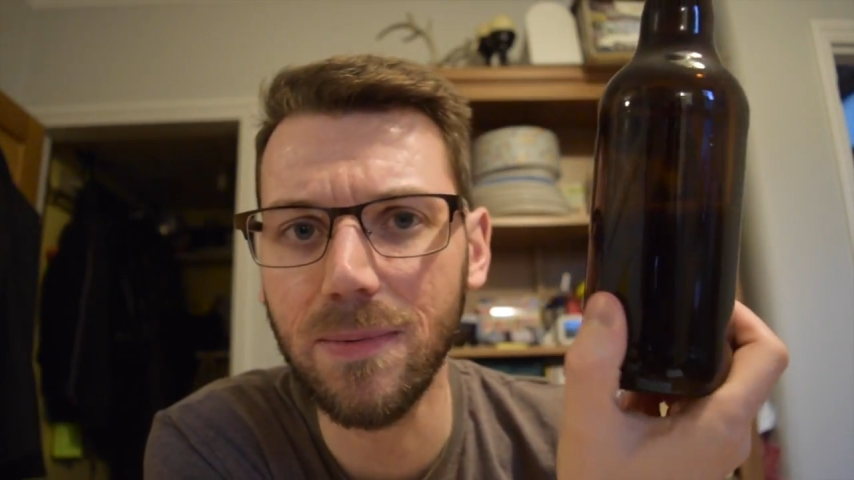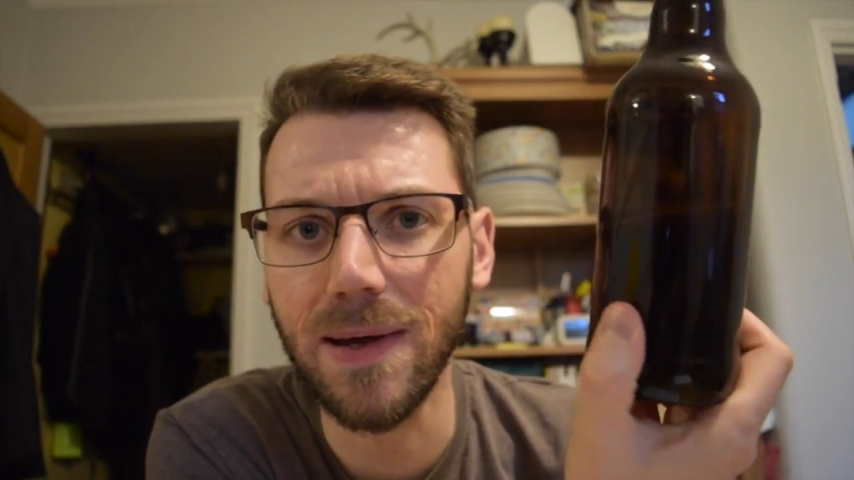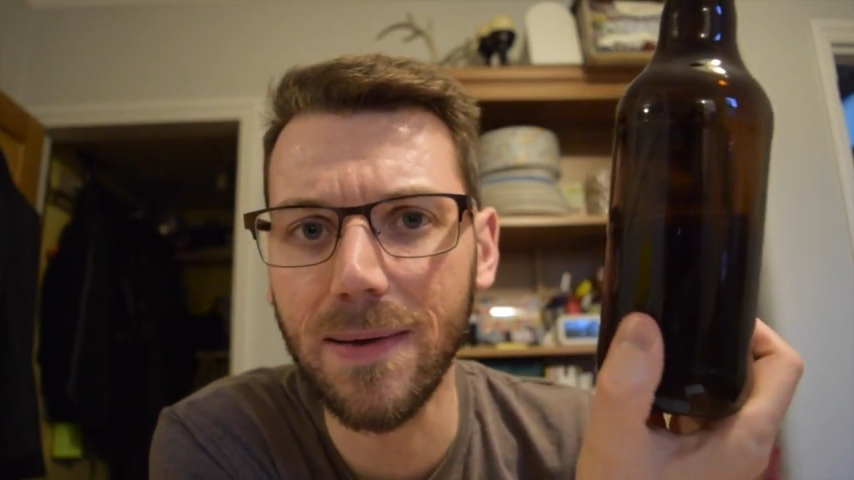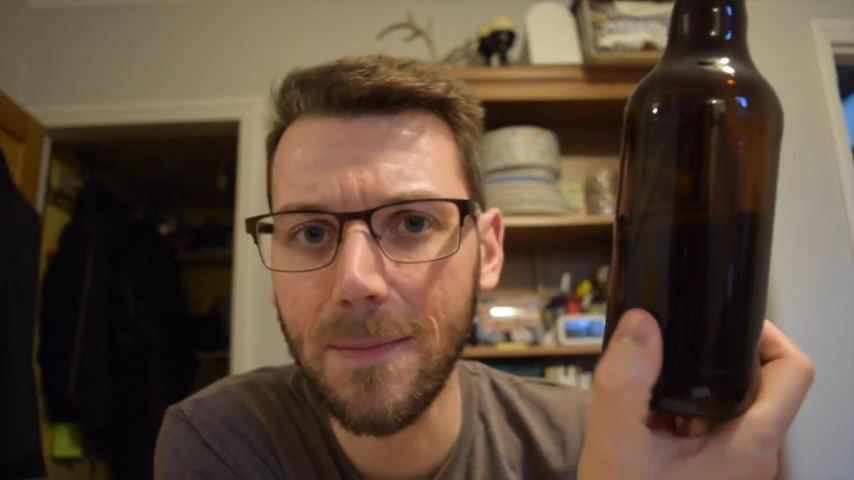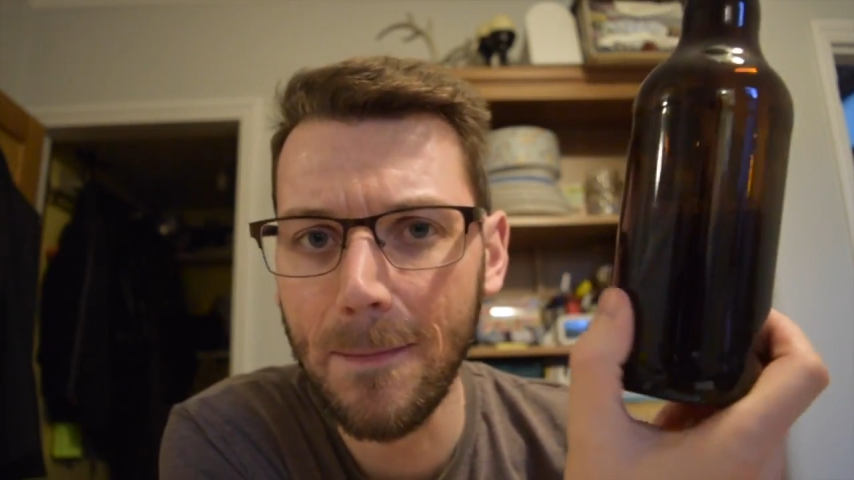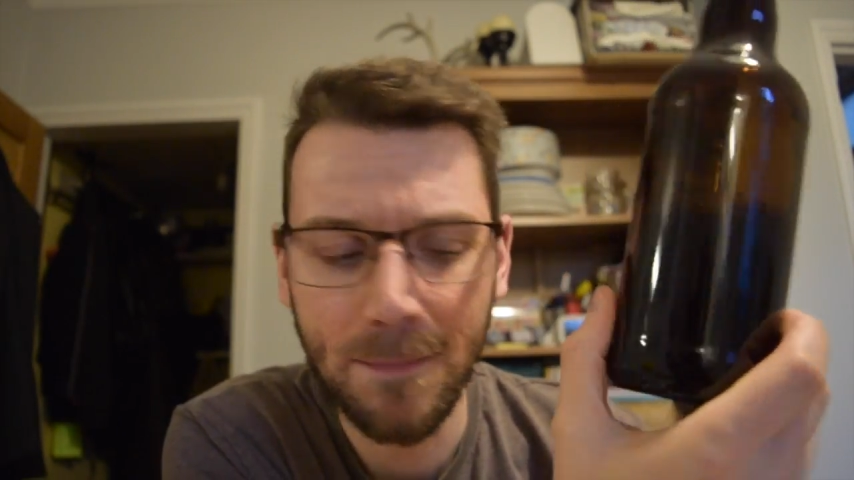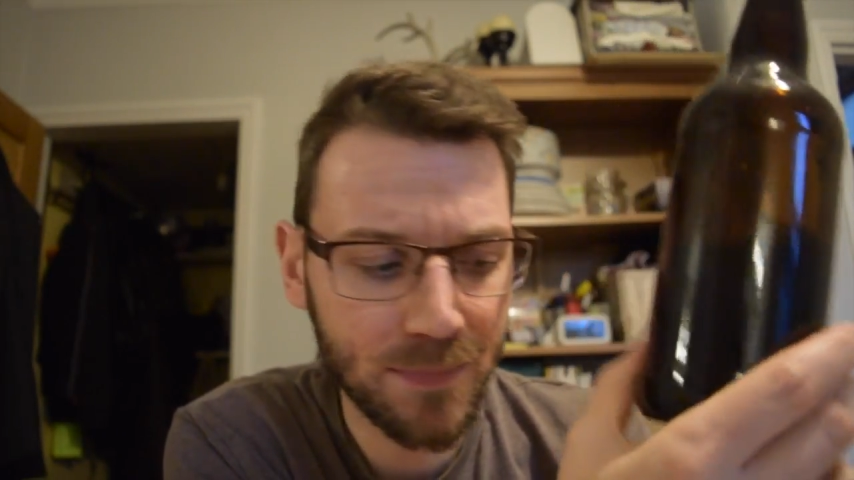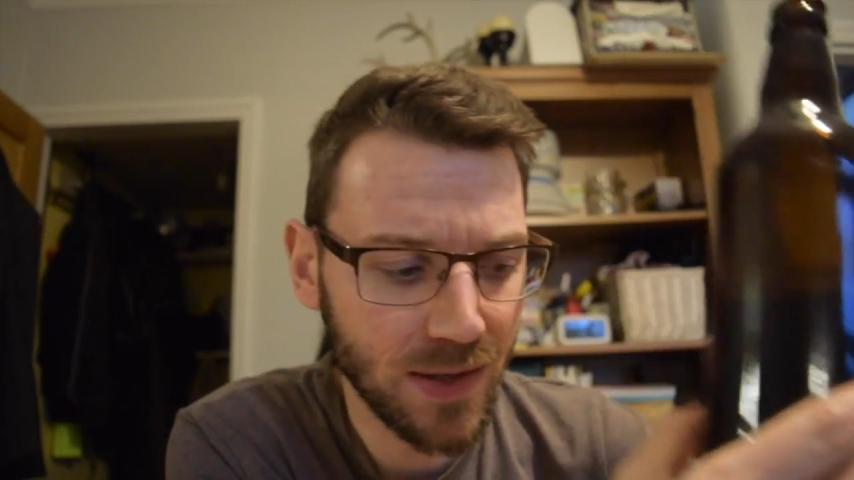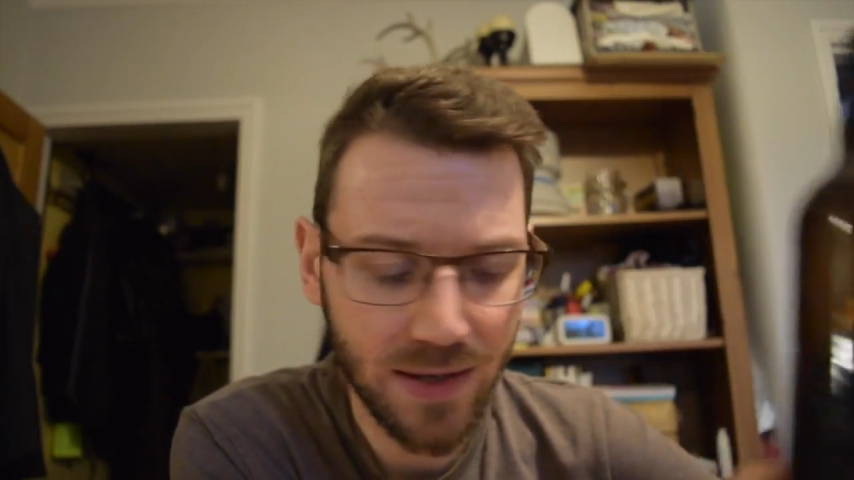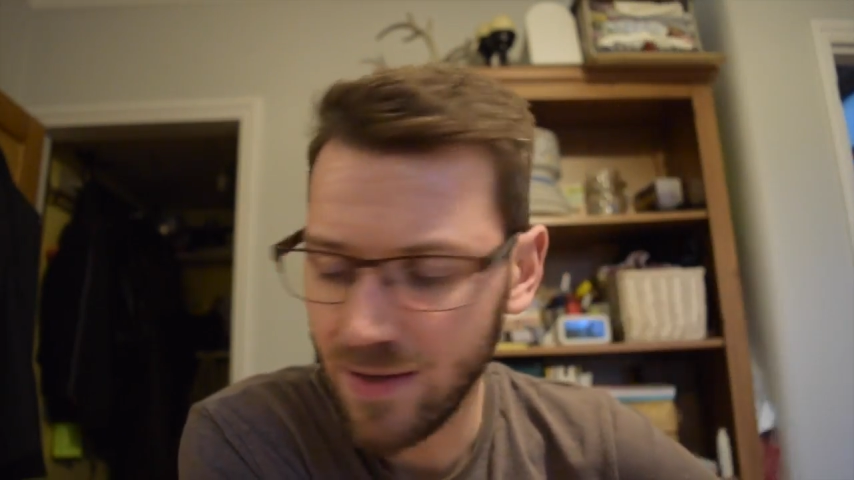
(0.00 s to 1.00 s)
bit
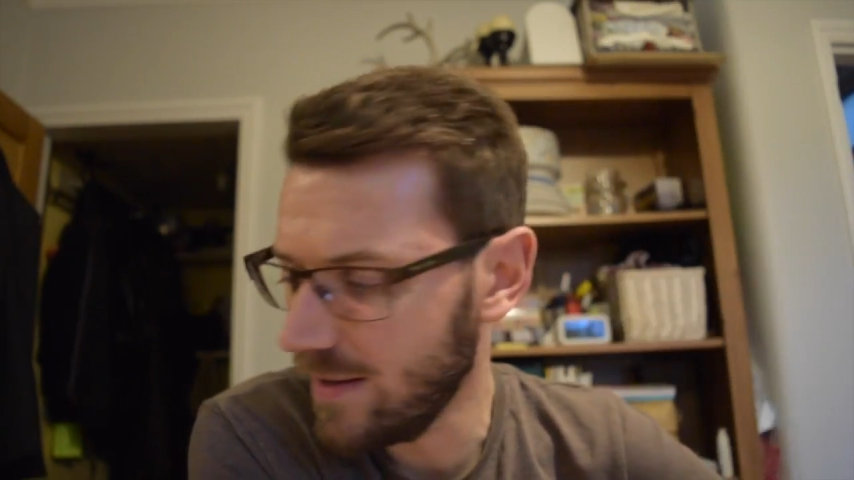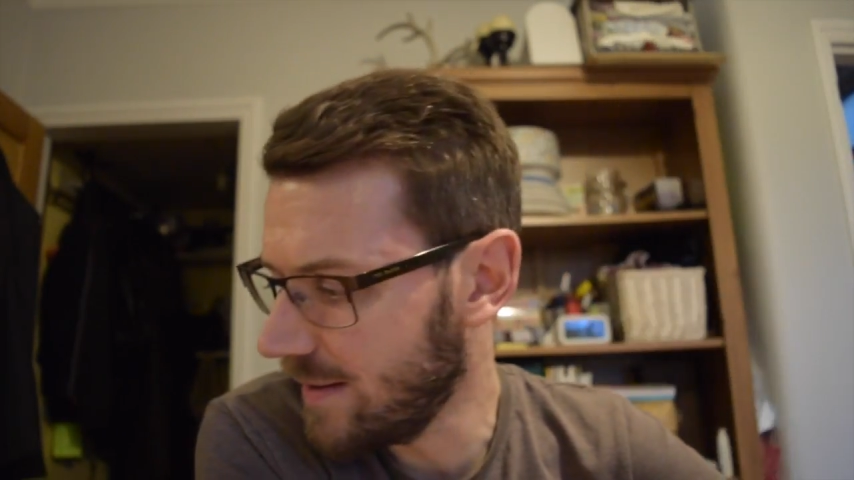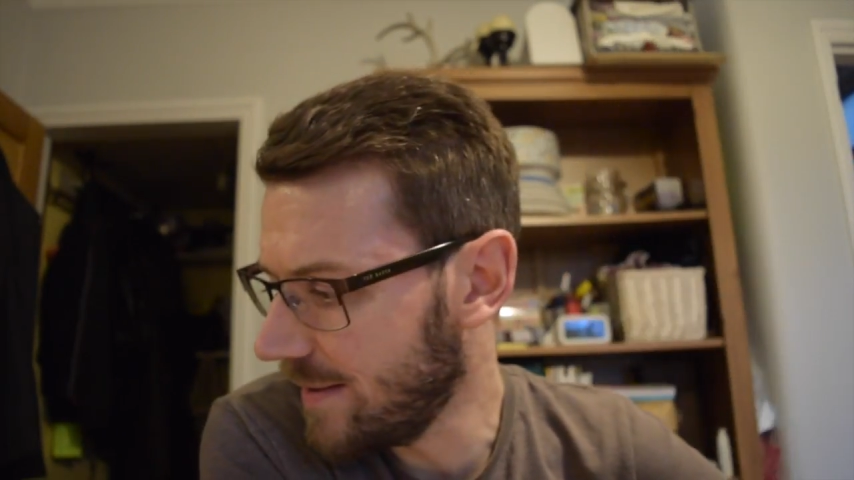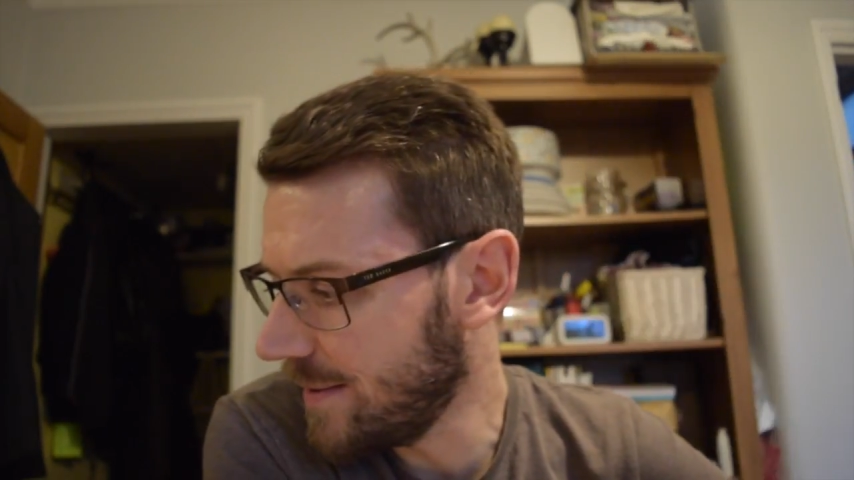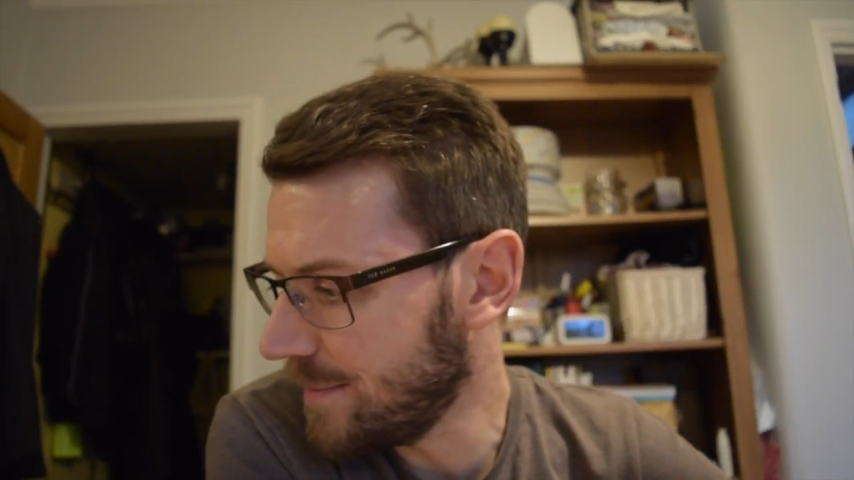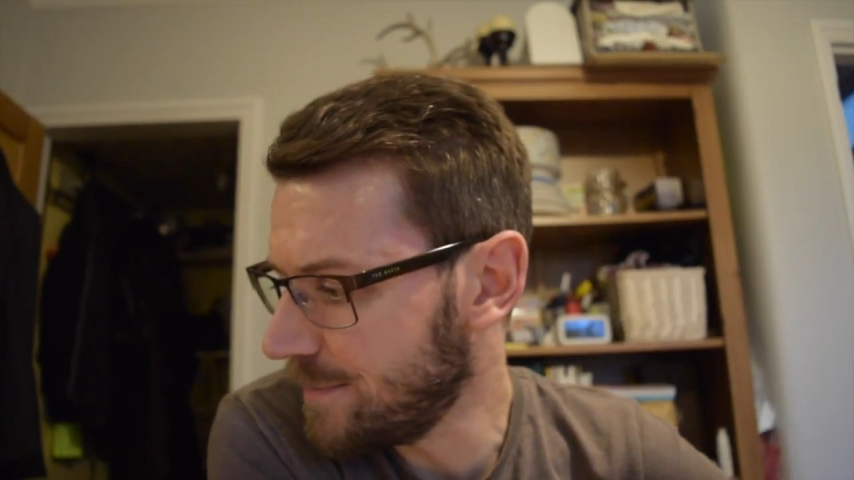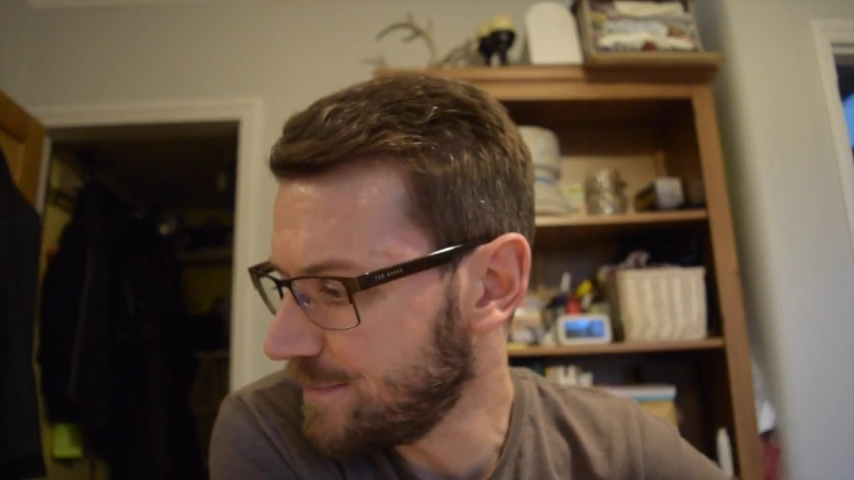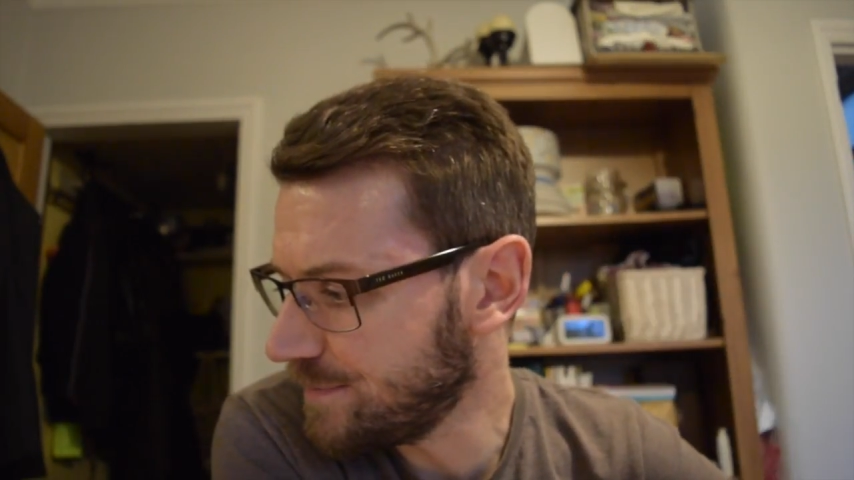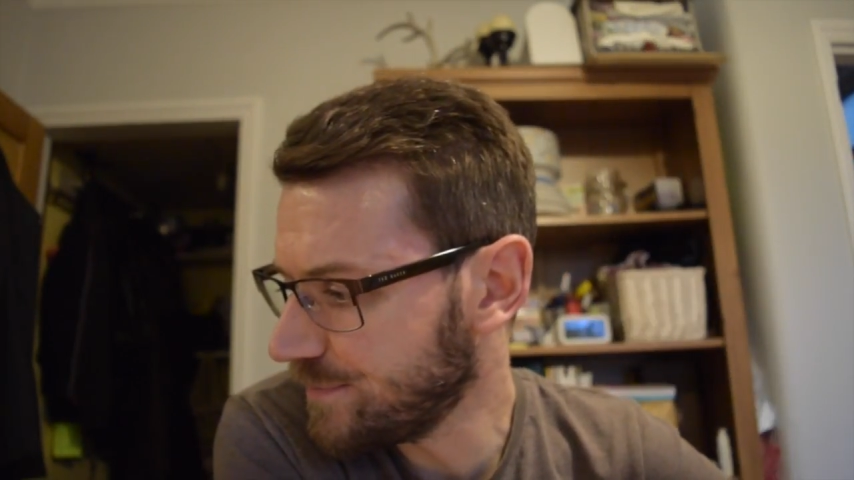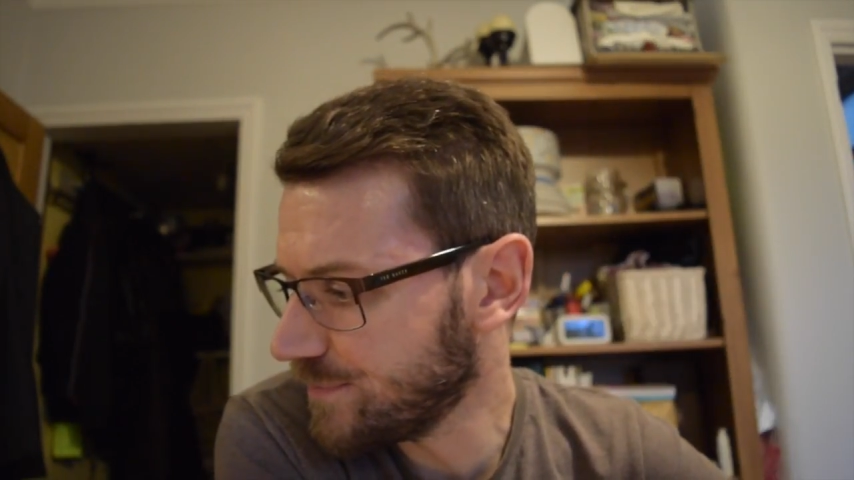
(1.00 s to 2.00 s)
um,